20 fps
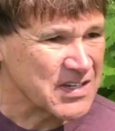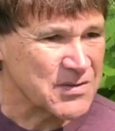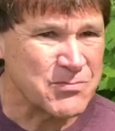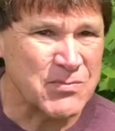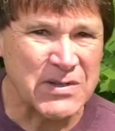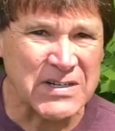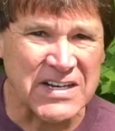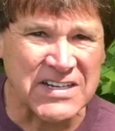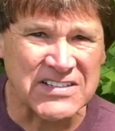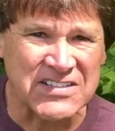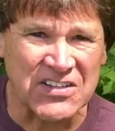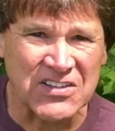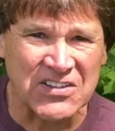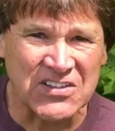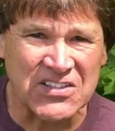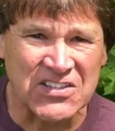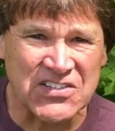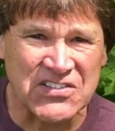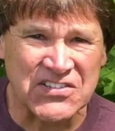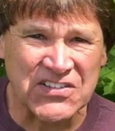But a
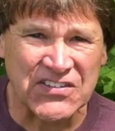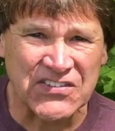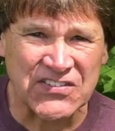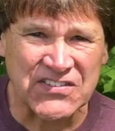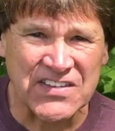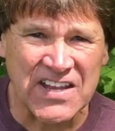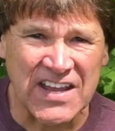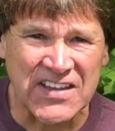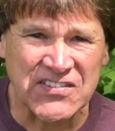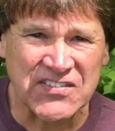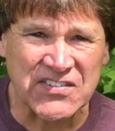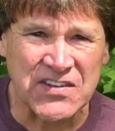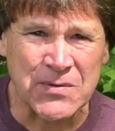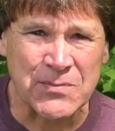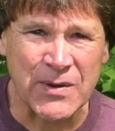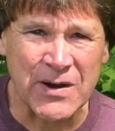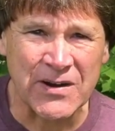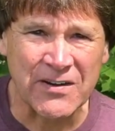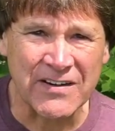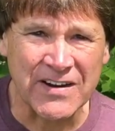delicious, tasty
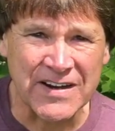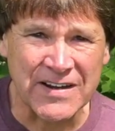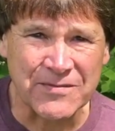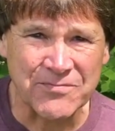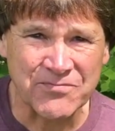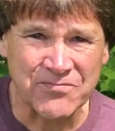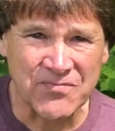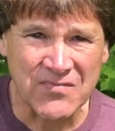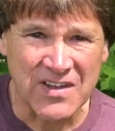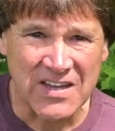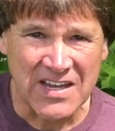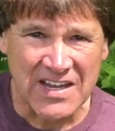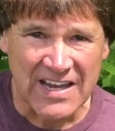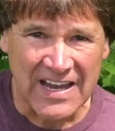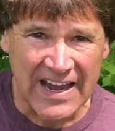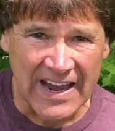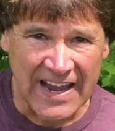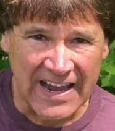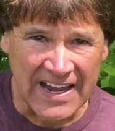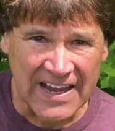berry.
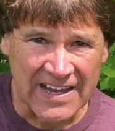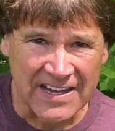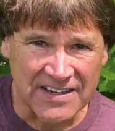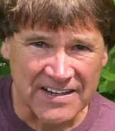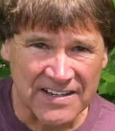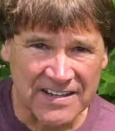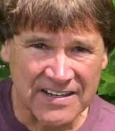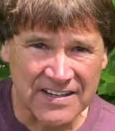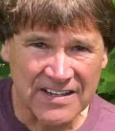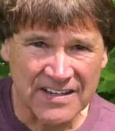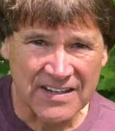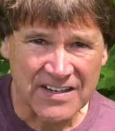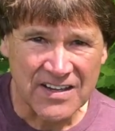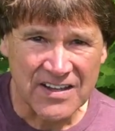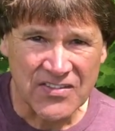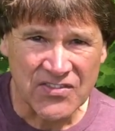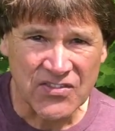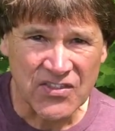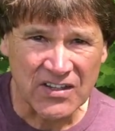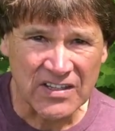And
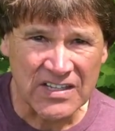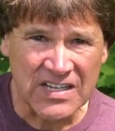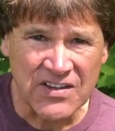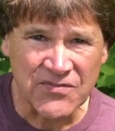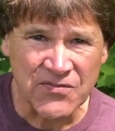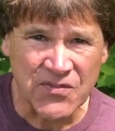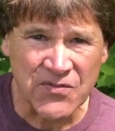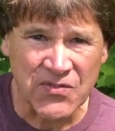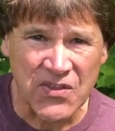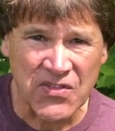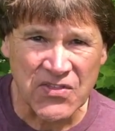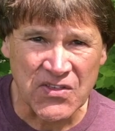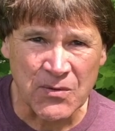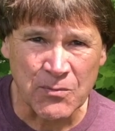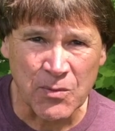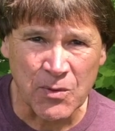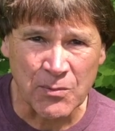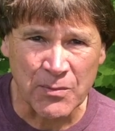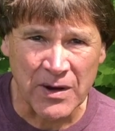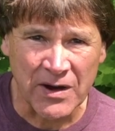the leaf of the
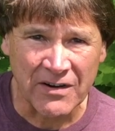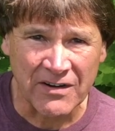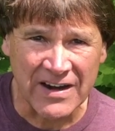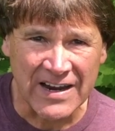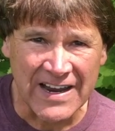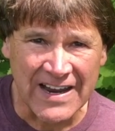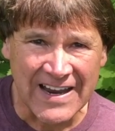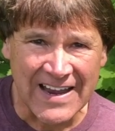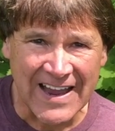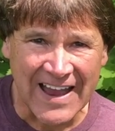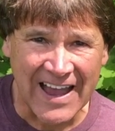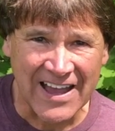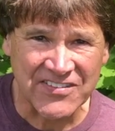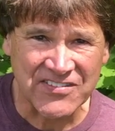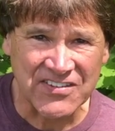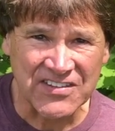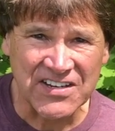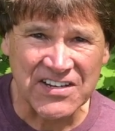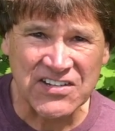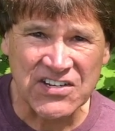thimbleberry has
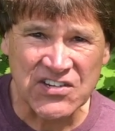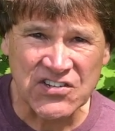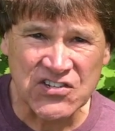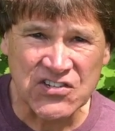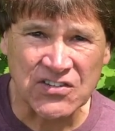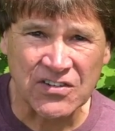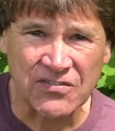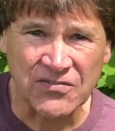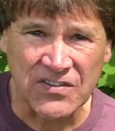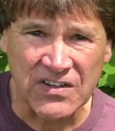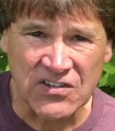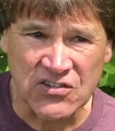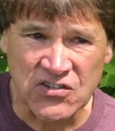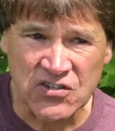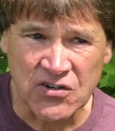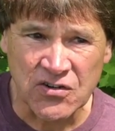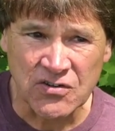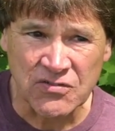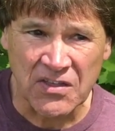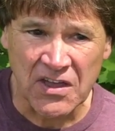an additional
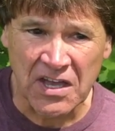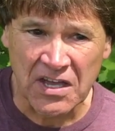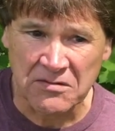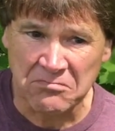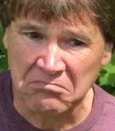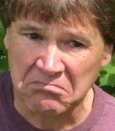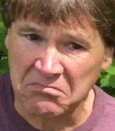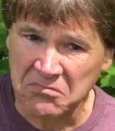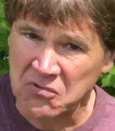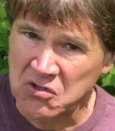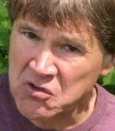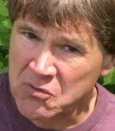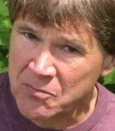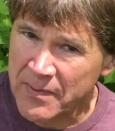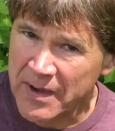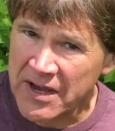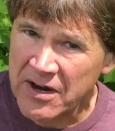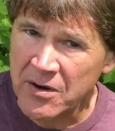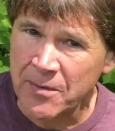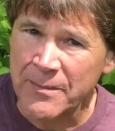feature that you
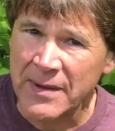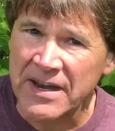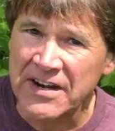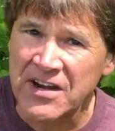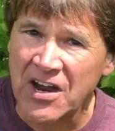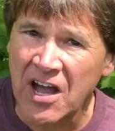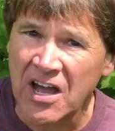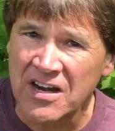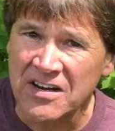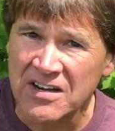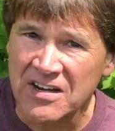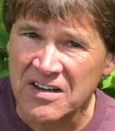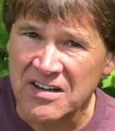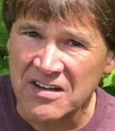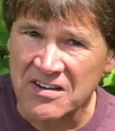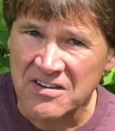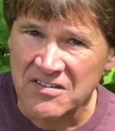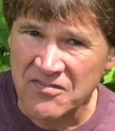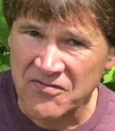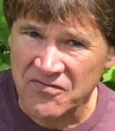may or may not
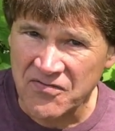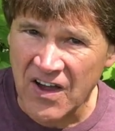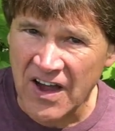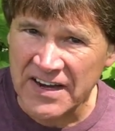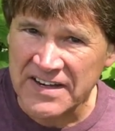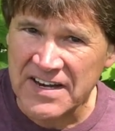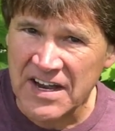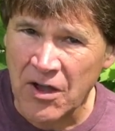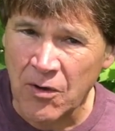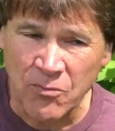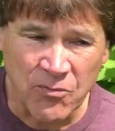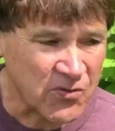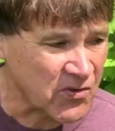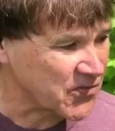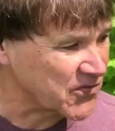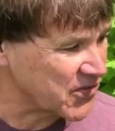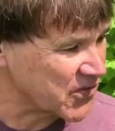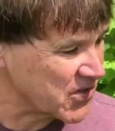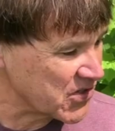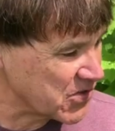find helpful
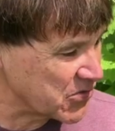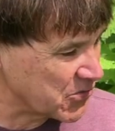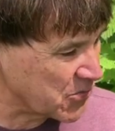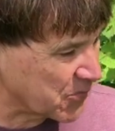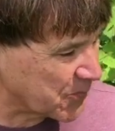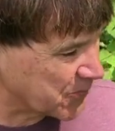for you.